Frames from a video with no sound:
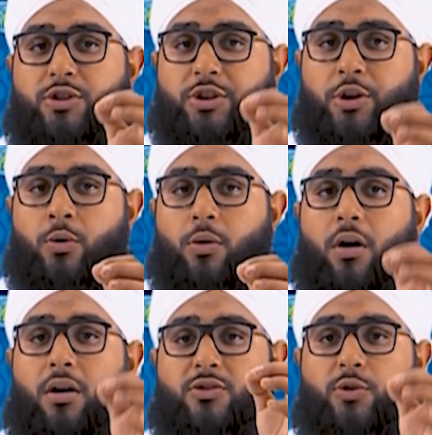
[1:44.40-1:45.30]

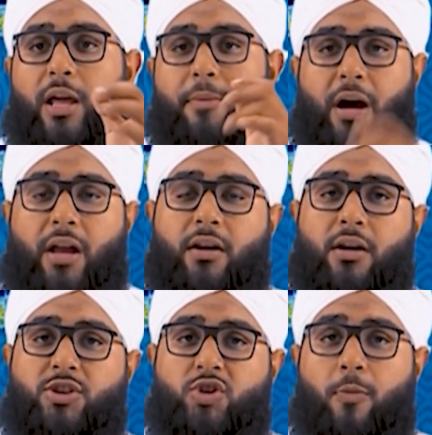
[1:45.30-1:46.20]
to Sulayman
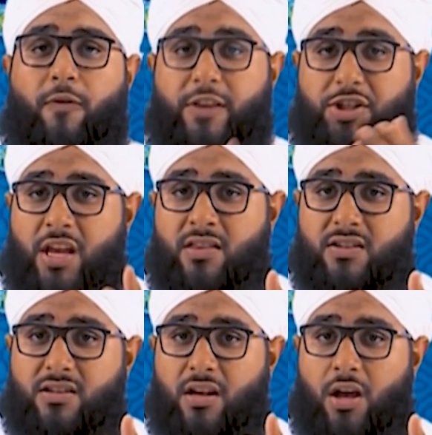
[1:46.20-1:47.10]
some of the jinns
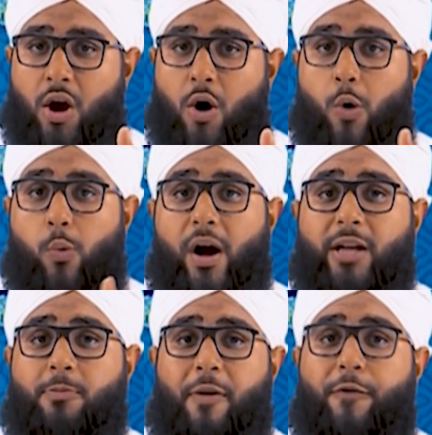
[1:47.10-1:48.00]
who
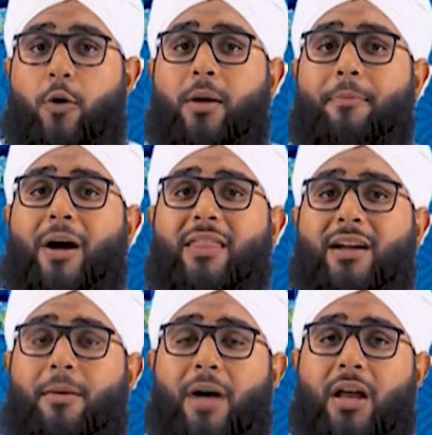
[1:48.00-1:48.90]
worked before him by the
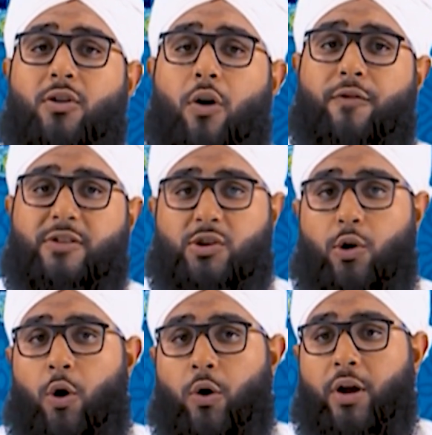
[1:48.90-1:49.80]
command of his
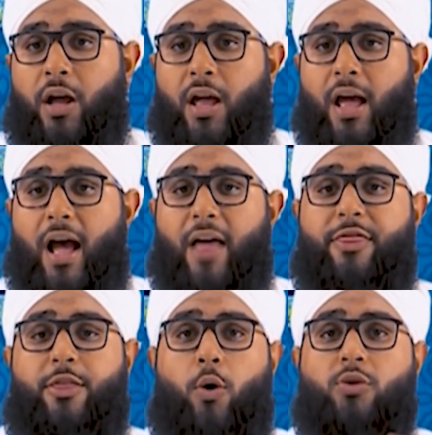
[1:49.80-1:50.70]
Lord,
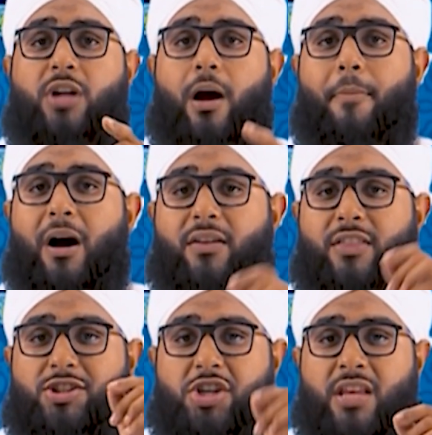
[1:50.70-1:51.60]
and those among
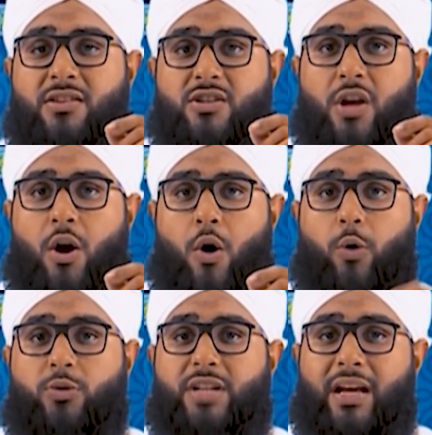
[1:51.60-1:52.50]
the jinns
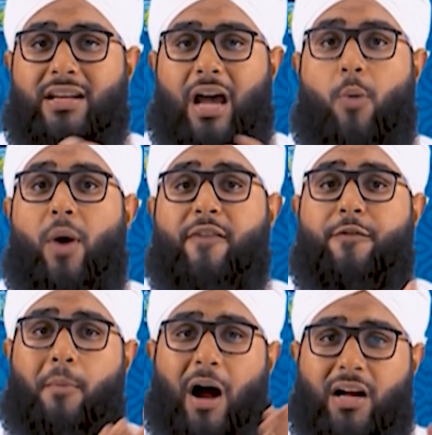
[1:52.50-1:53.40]
who turned away
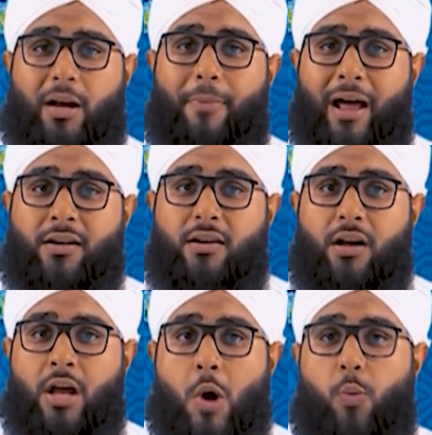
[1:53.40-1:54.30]
from our command,
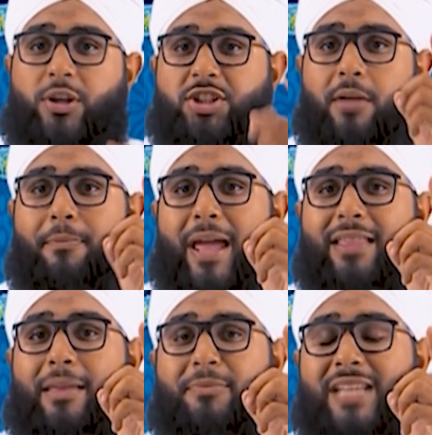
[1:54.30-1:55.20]
we shall
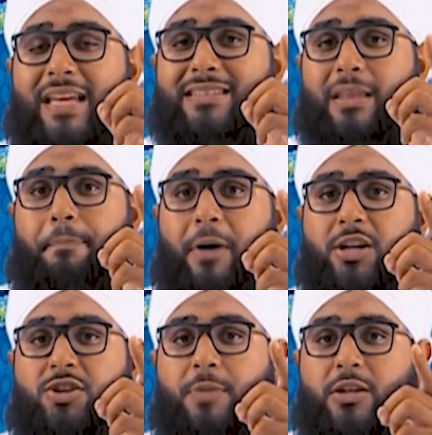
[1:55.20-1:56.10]
make them taste the
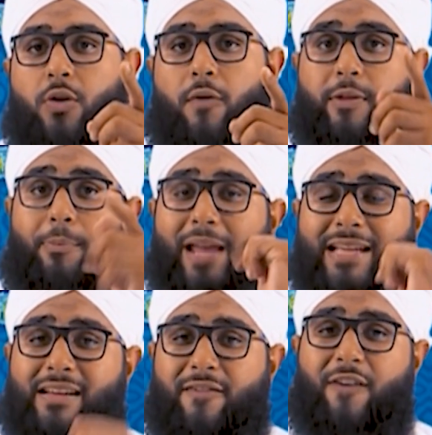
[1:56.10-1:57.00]
punishment of the
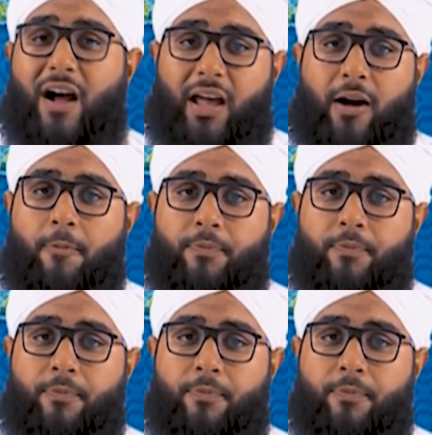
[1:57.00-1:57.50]
blazing fire.